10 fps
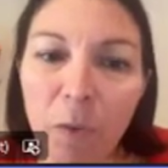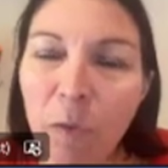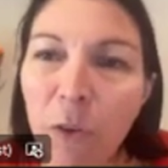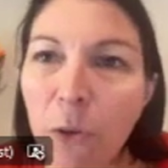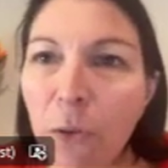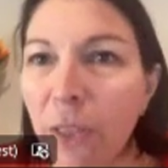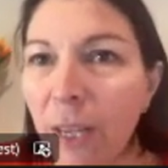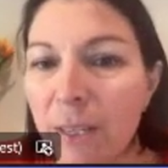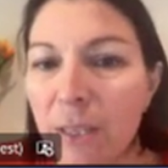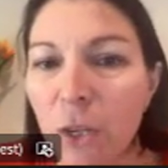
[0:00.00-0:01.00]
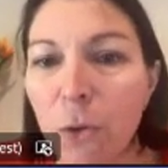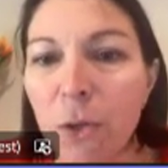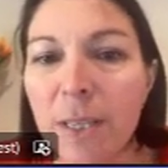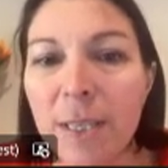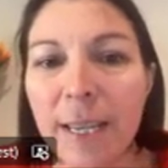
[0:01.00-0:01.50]
a few things that you
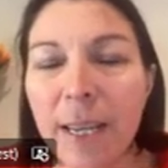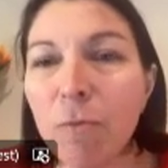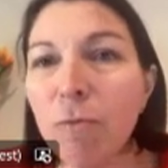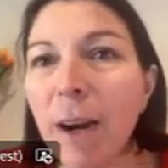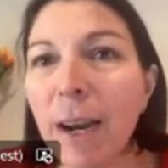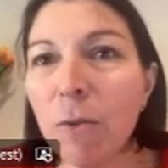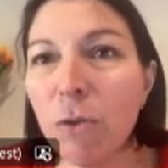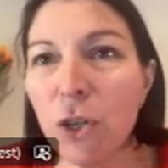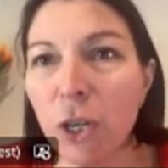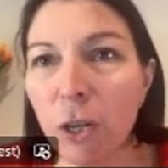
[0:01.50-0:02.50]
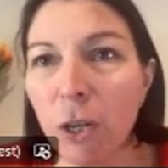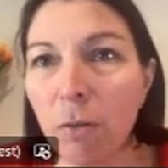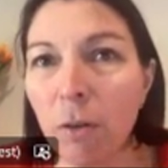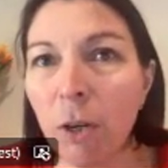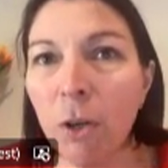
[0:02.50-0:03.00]
can see around
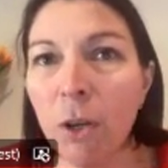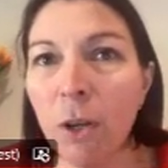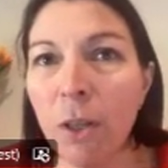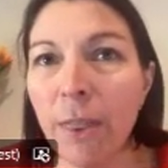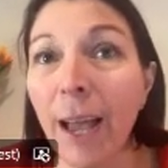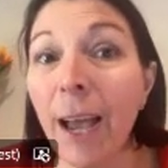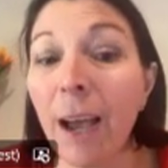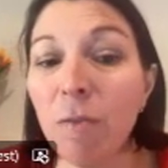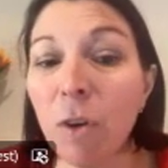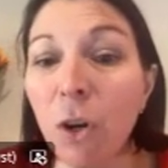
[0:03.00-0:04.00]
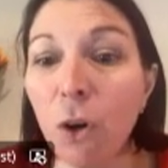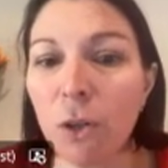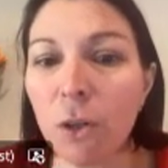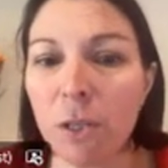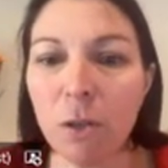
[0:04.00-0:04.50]
you that have
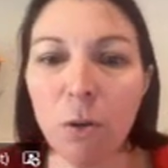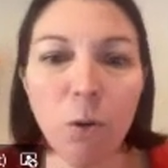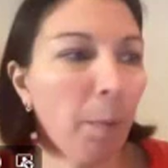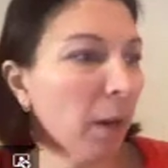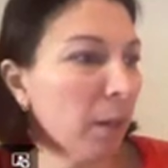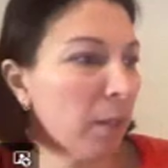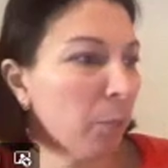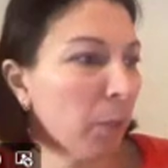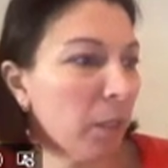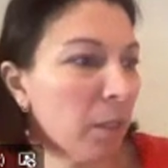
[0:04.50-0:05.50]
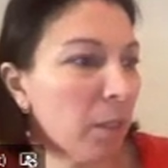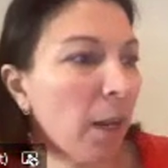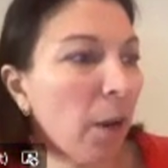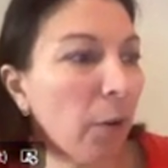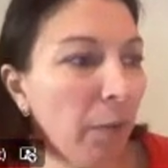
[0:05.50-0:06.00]
locks or passwords.
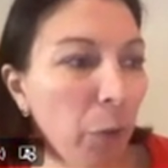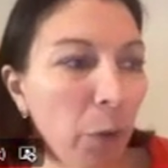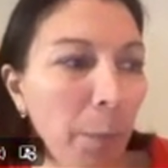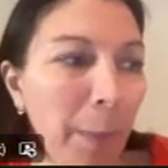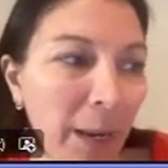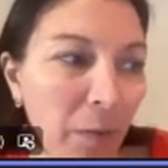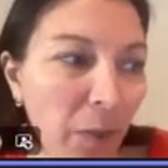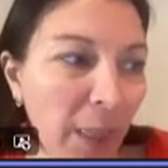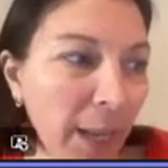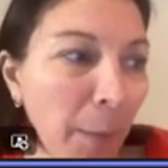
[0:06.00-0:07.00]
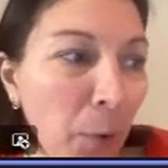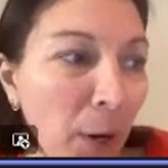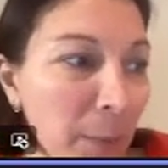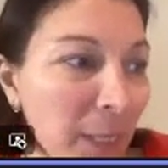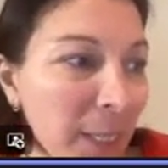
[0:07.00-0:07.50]
And I'll give you a minute for that. And
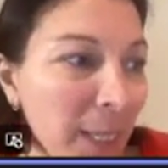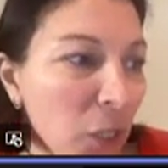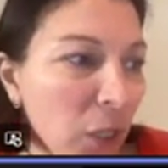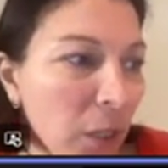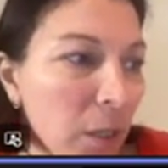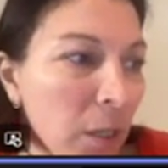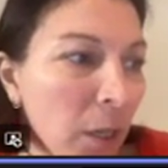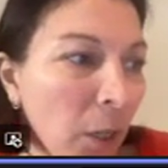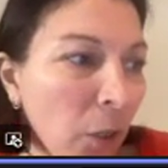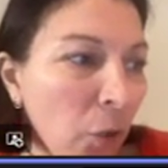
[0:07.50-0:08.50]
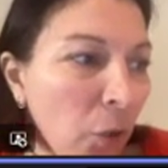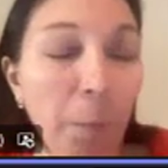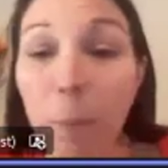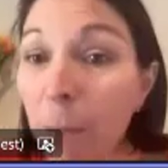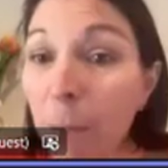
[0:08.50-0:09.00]
perhaps teachers, you
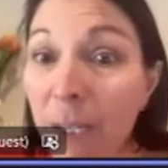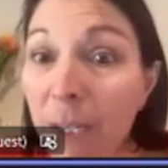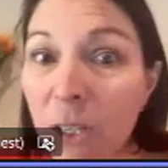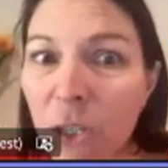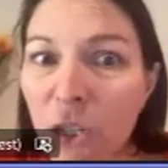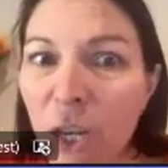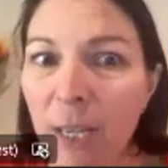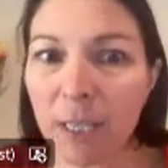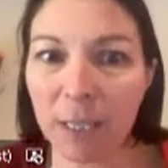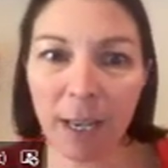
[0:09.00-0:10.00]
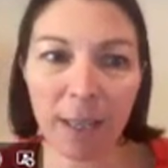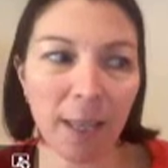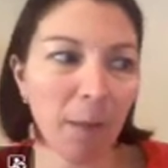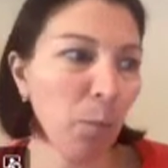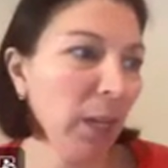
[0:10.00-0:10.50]
could pop some into the chat and
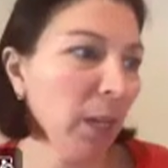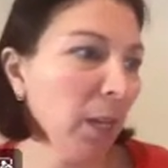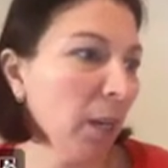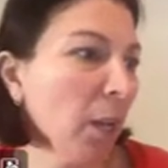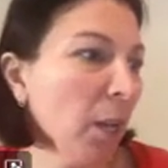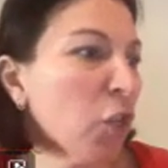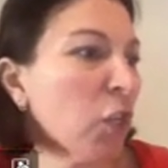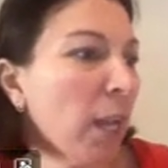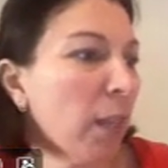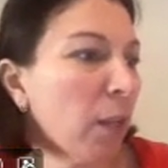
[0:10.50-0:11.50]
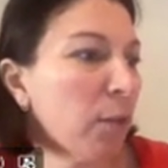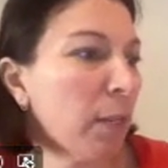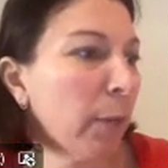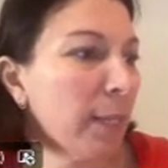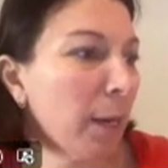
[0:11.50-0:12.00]
then we can share those,
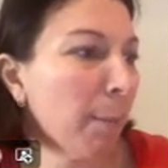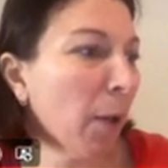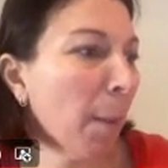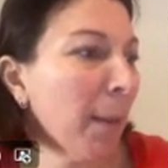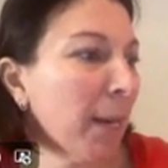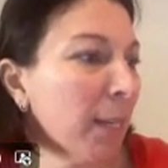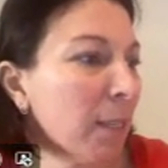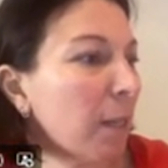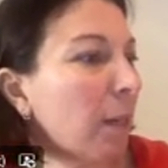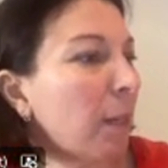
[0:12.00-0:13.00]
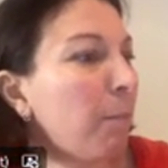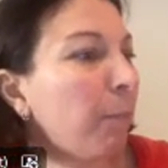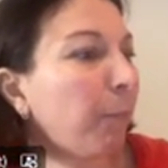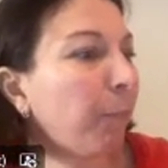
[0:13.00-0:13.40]
Louise, in about a minute's time.